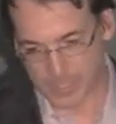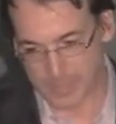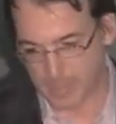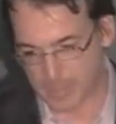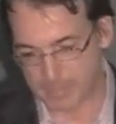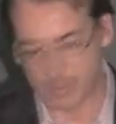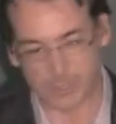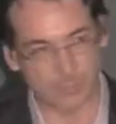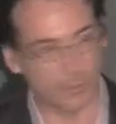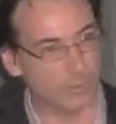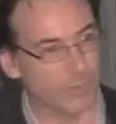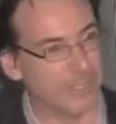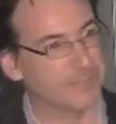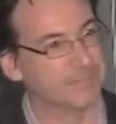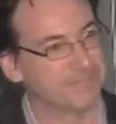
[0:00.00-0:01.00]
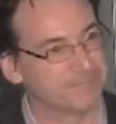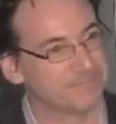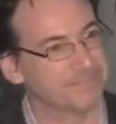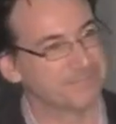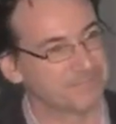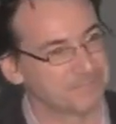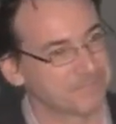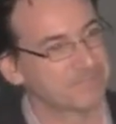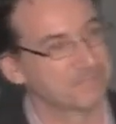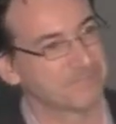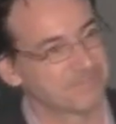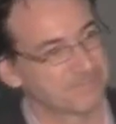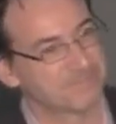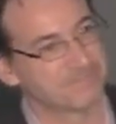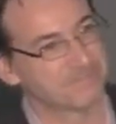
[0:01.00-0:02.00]
We'll have to address it in the best
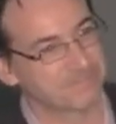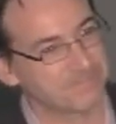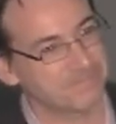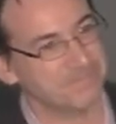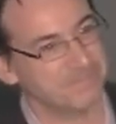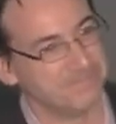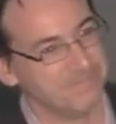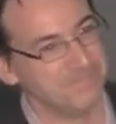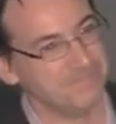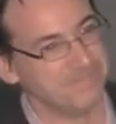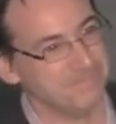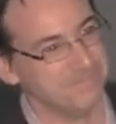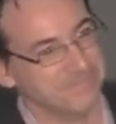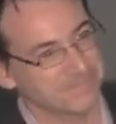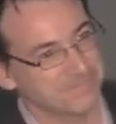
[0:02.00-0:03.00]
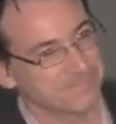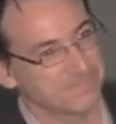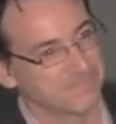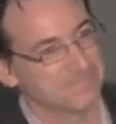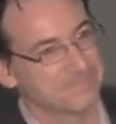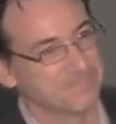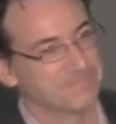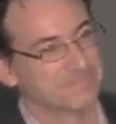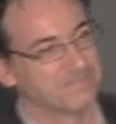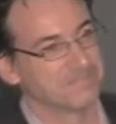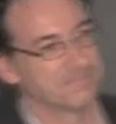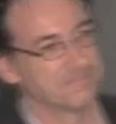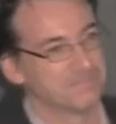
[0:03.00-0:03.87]
possible way. Thank you.